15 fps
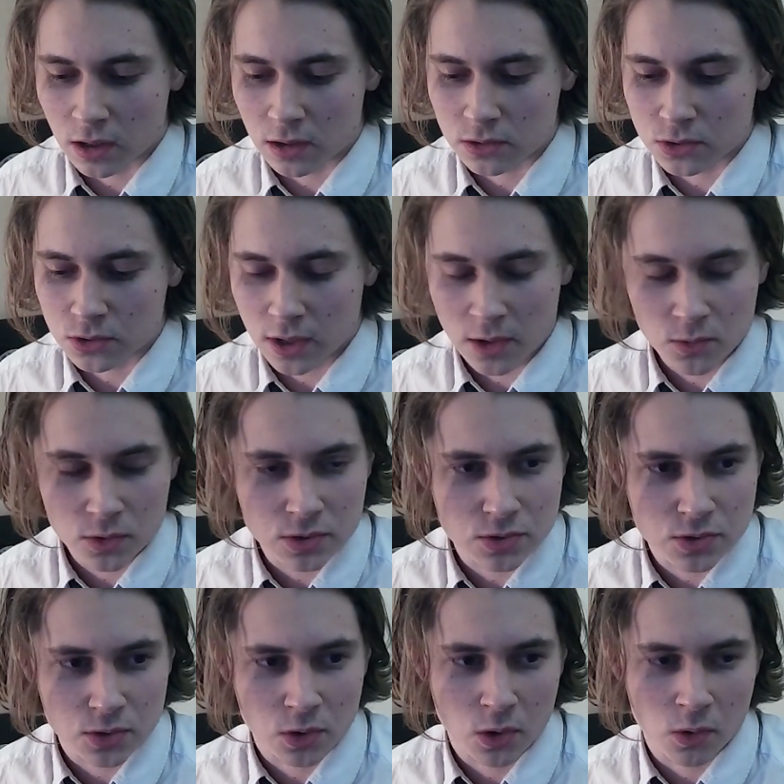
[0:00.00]
today I wanted
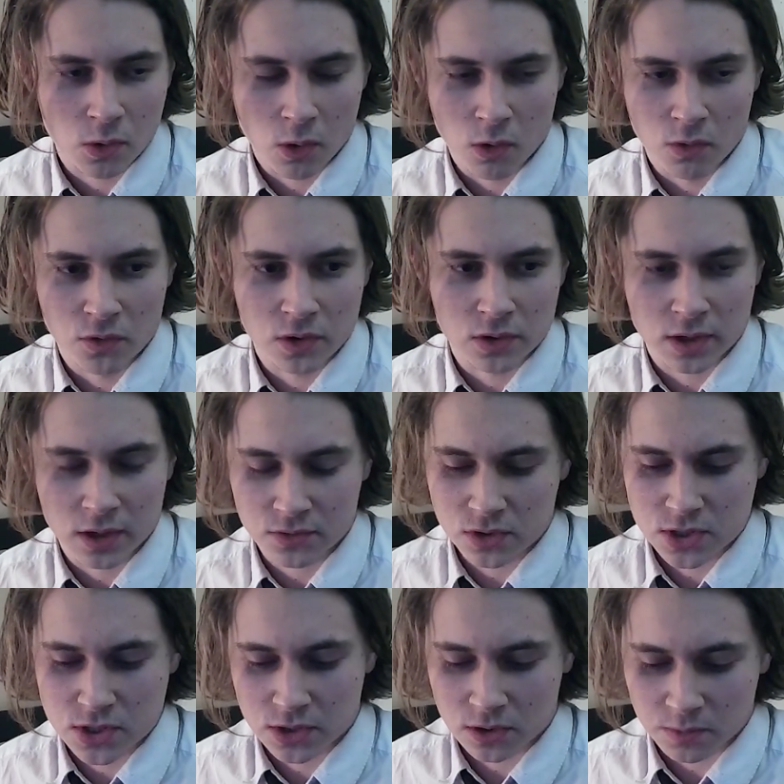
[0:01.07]
to go over
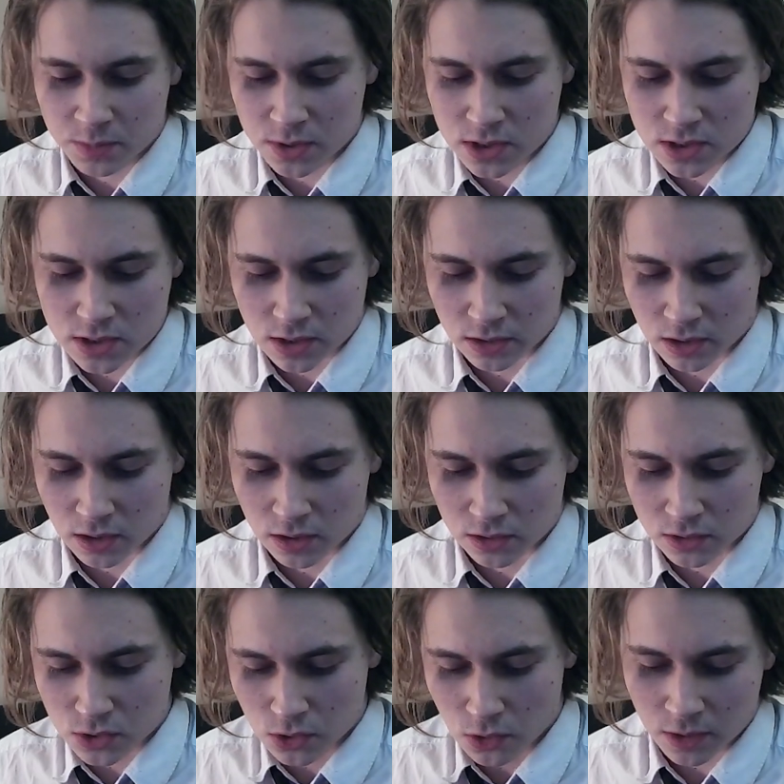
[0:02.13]
every single piece and kind
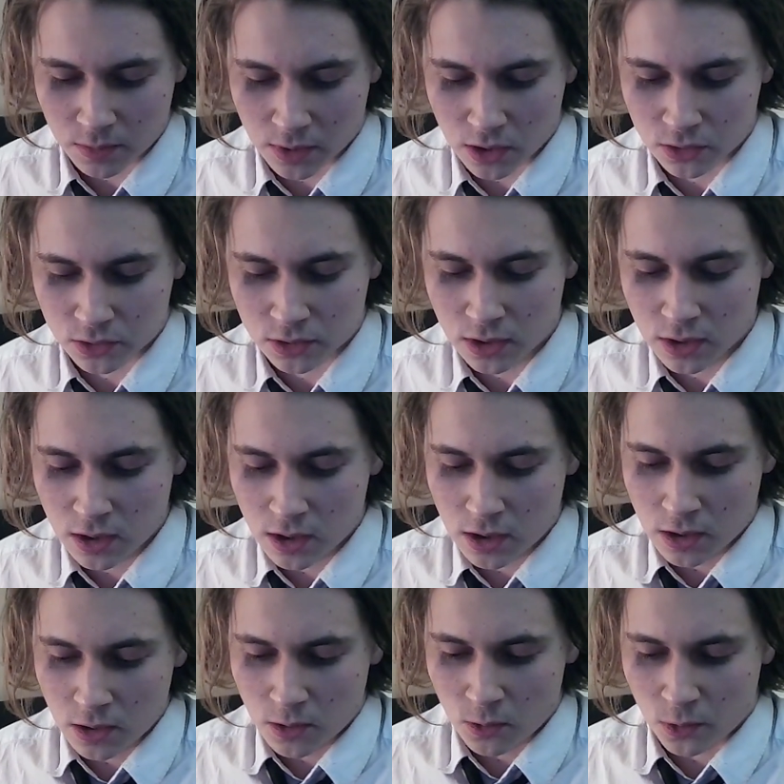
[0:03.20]
of talk about
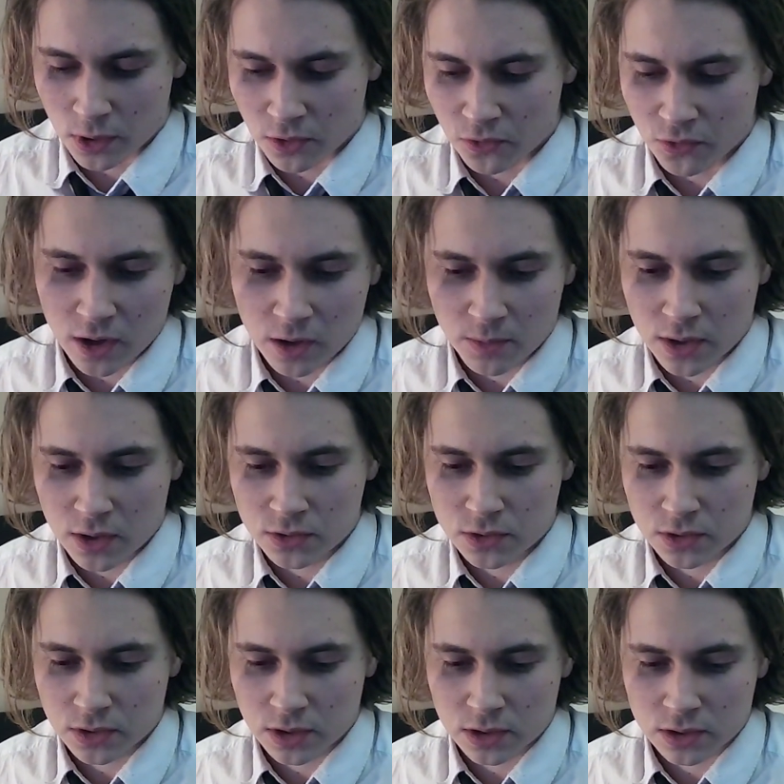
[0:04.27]
what I thought about
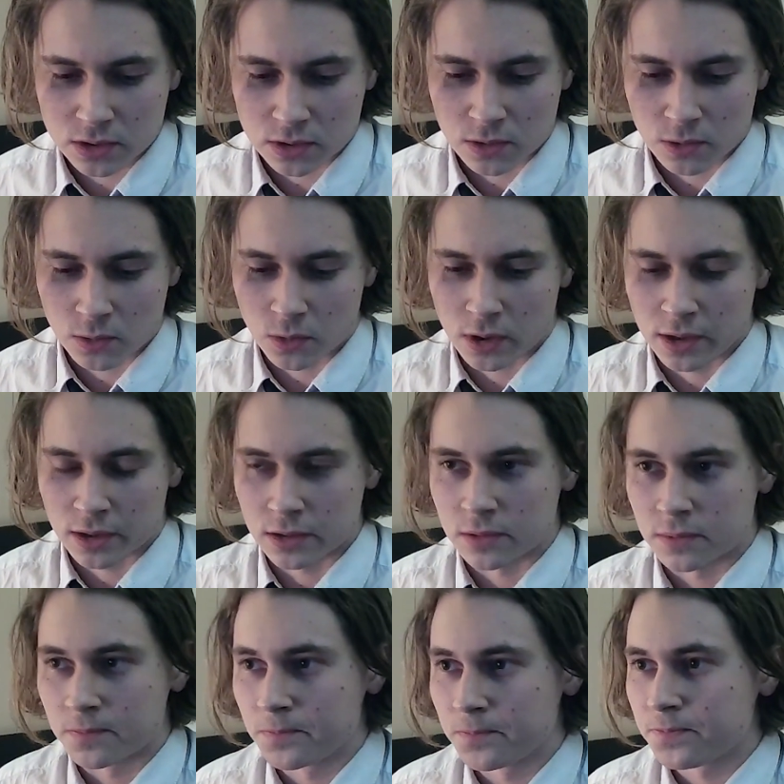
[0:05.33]
doing it, what
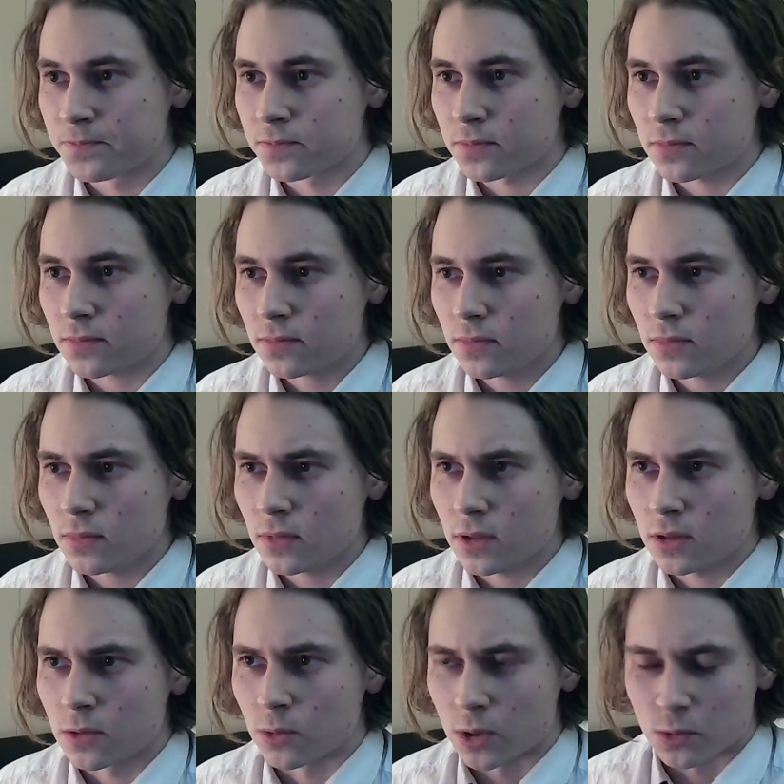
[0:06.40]

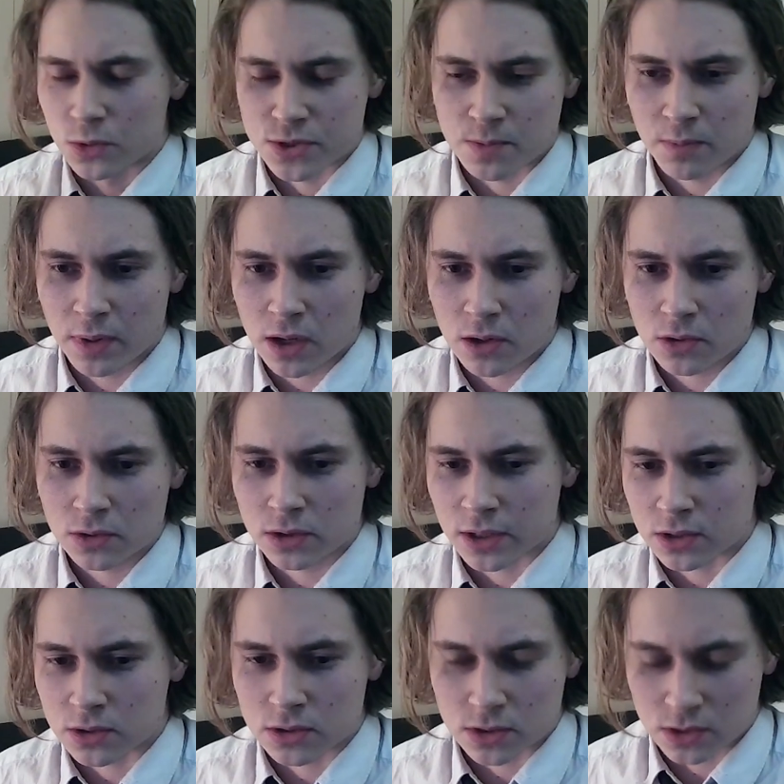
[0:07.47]
it was about,
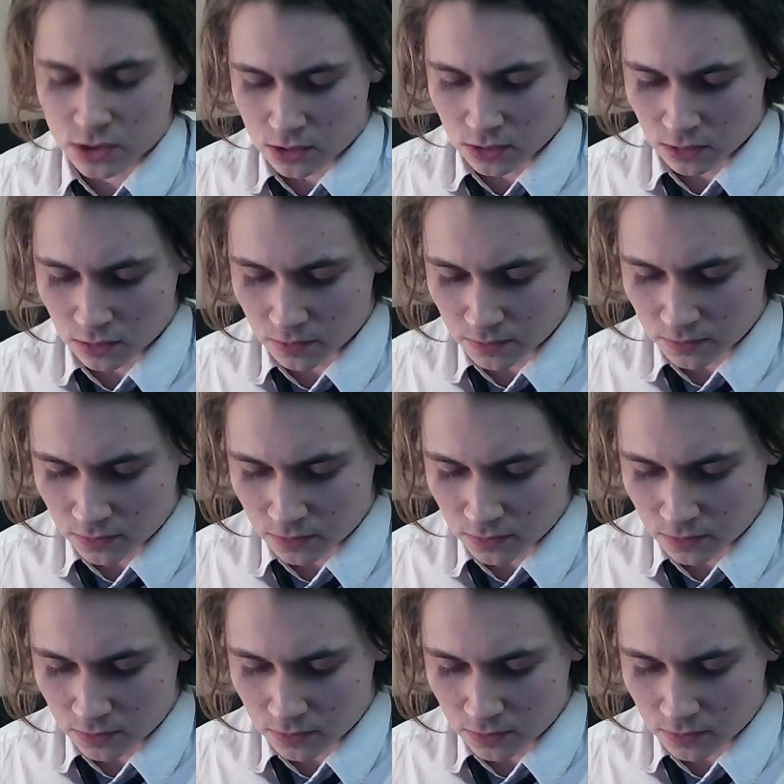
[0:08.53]
like tell